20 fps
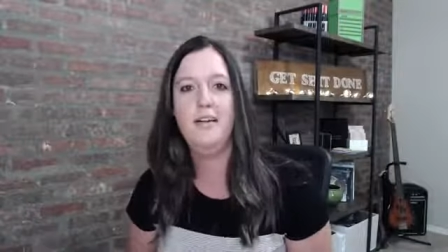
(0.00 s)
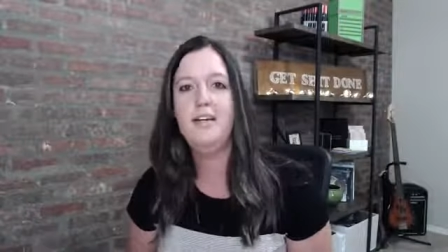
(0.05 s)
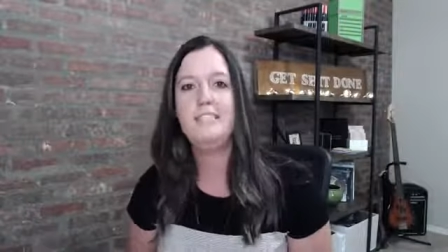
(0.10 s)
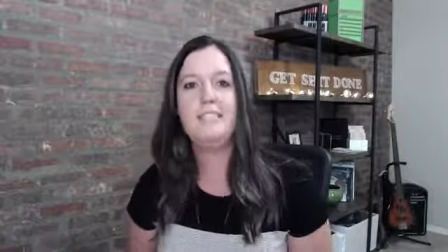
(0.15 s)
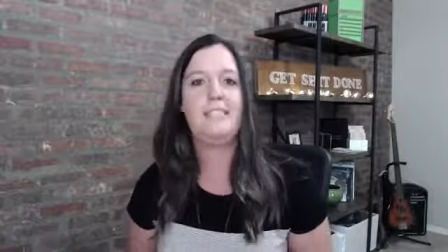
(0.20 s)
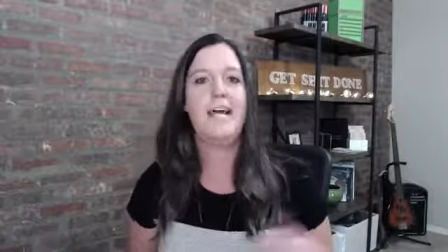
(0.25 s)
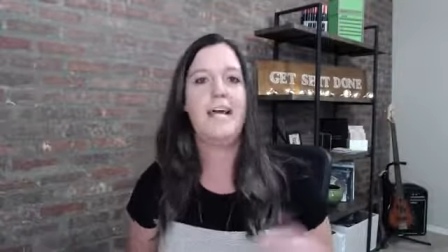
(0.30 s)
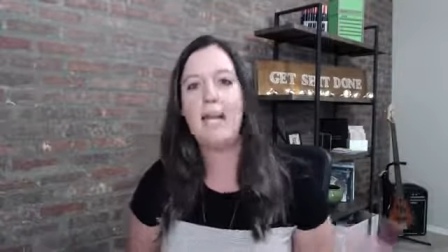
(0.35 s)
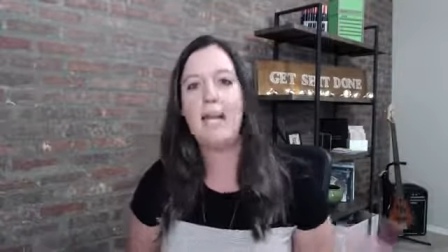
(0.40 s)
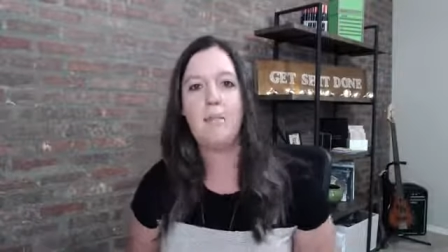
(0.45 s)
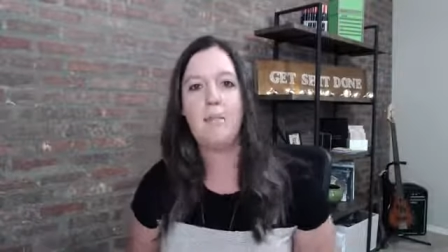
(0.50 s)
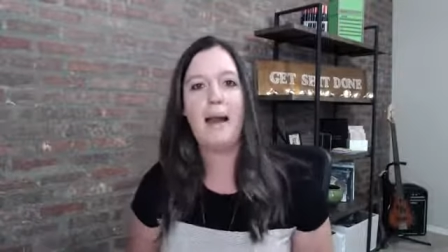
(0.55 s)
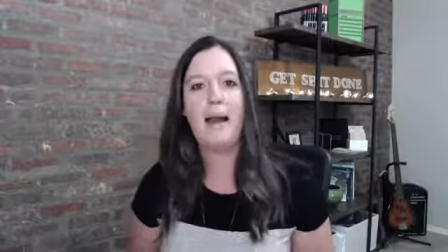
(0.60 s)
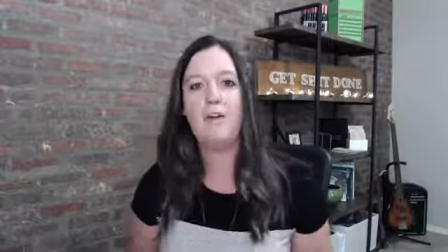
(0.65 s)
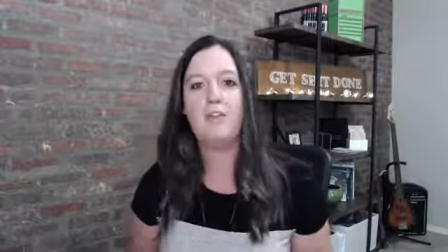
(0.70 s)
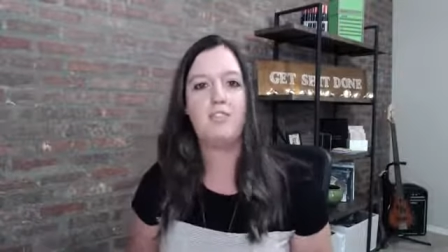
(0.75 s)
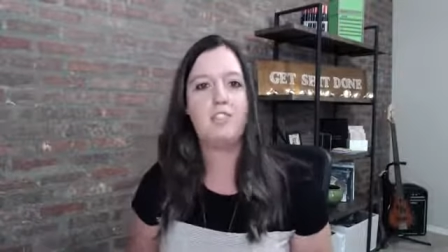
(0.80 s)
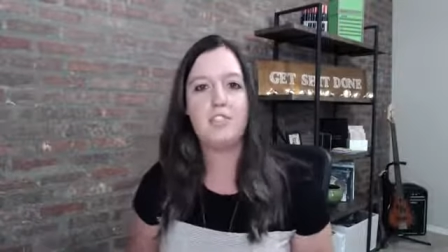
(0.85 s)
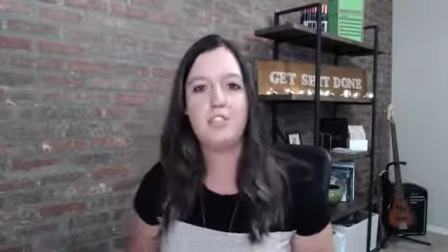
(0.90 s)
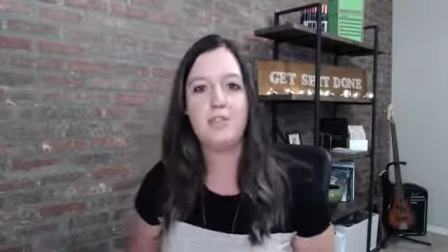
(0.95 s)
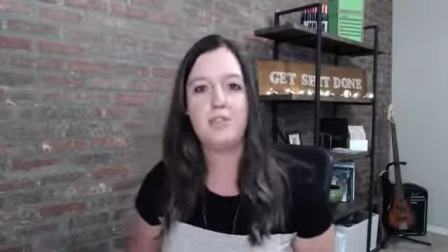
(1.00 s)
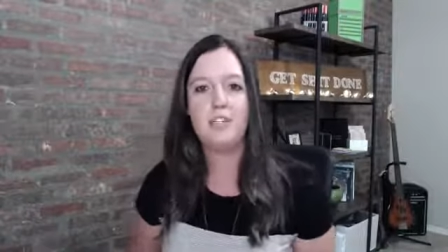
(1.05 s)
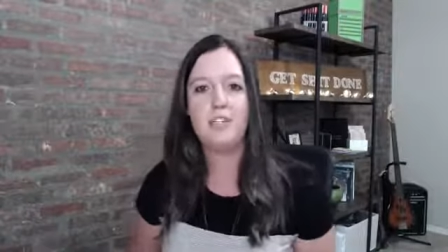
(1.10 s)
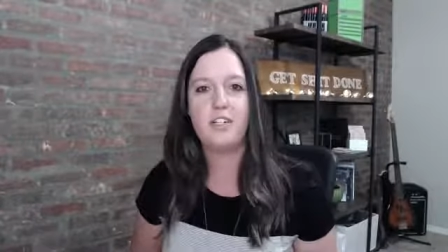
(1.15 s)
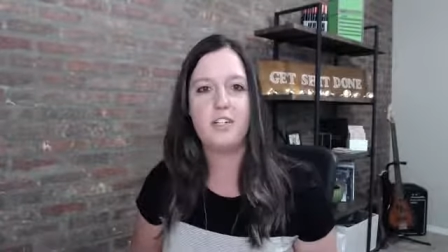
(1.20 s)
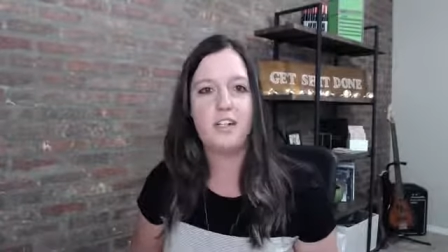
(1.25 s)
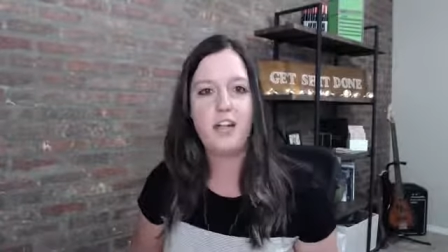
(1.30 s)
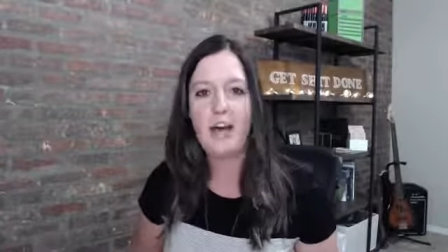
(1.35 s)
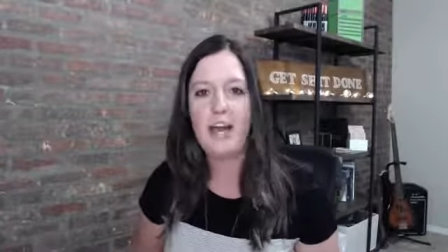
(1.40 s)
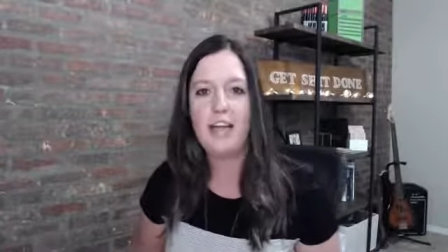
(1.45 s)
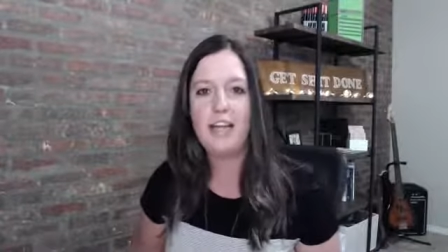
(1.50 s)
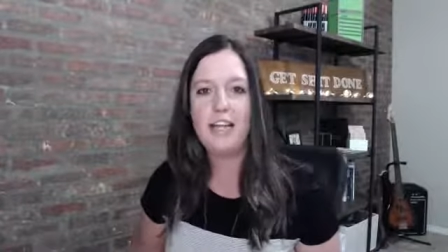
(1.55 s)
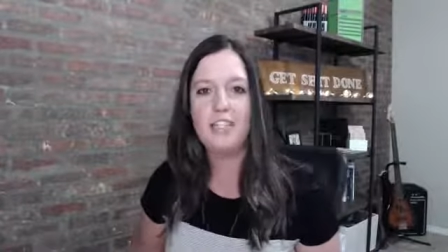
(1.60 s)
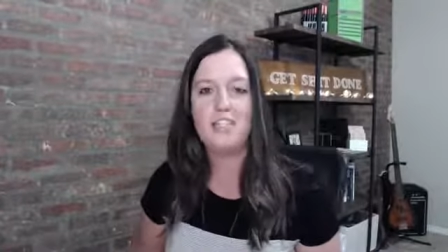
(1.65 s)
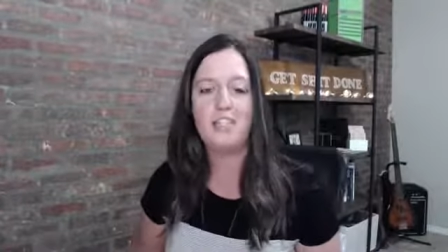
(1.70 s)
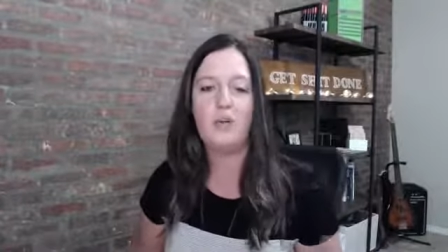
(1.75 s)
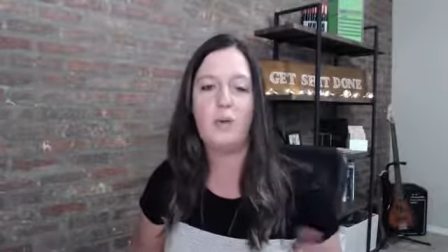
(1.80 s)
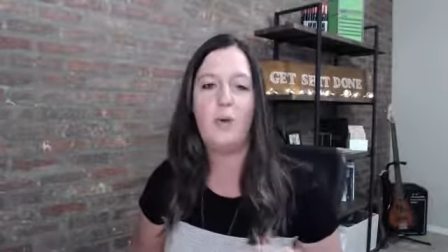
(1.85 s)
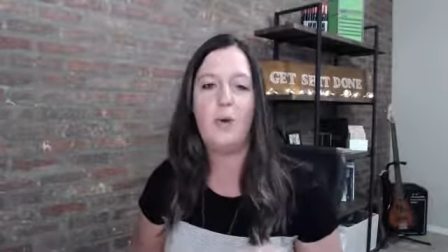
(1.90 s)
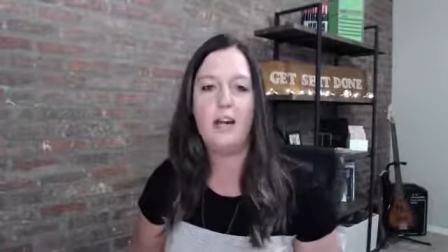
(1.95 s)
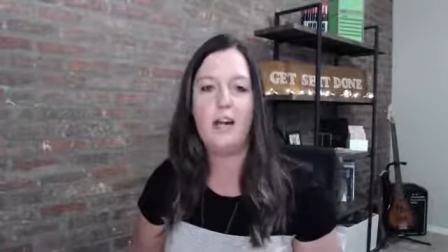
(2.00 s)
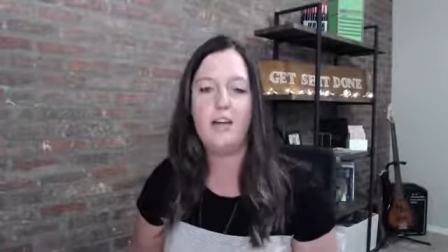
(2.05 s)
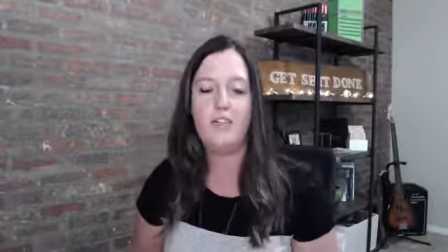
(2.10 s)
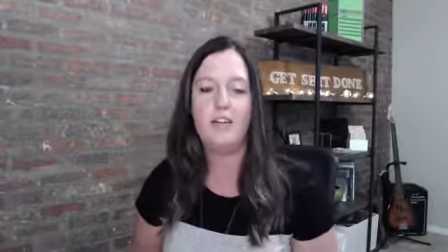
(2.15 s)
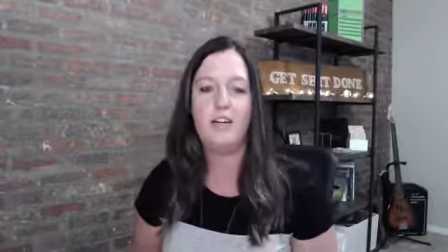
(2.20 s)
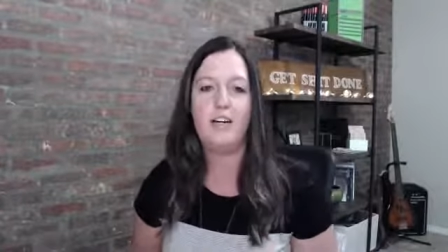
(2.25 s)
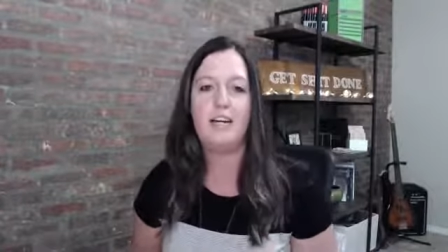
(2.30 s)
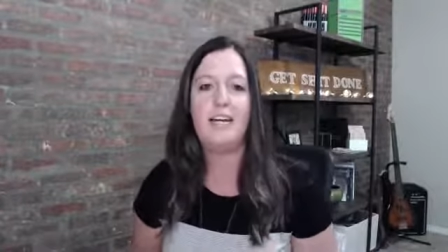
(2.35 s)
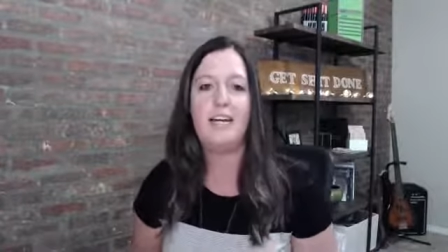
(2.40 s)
setting boundaries with your clients or whatever it